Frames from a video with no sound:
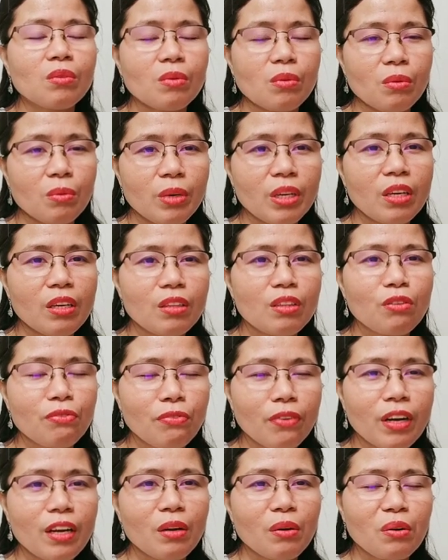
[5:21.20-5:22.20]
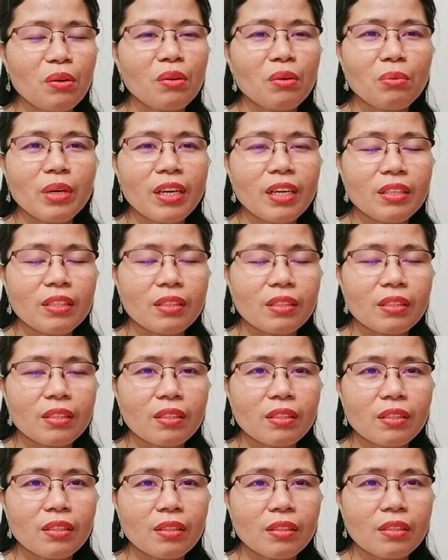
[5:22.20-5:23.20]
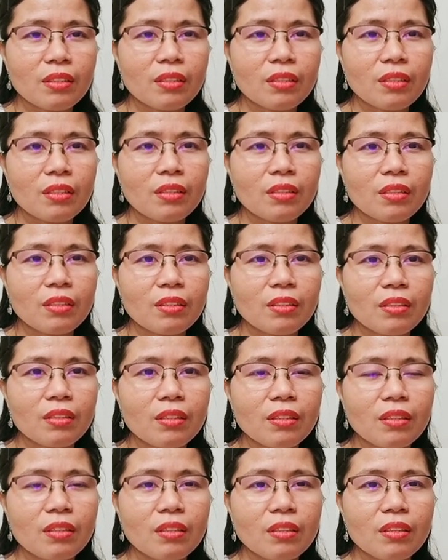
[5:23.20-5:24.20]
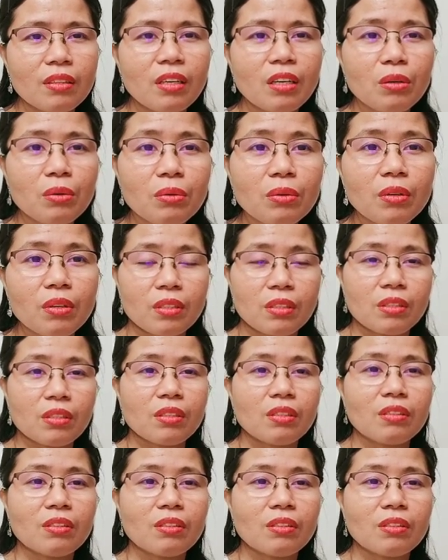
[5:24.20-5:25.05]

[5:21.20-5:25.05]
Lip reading: We need to follow always the rules.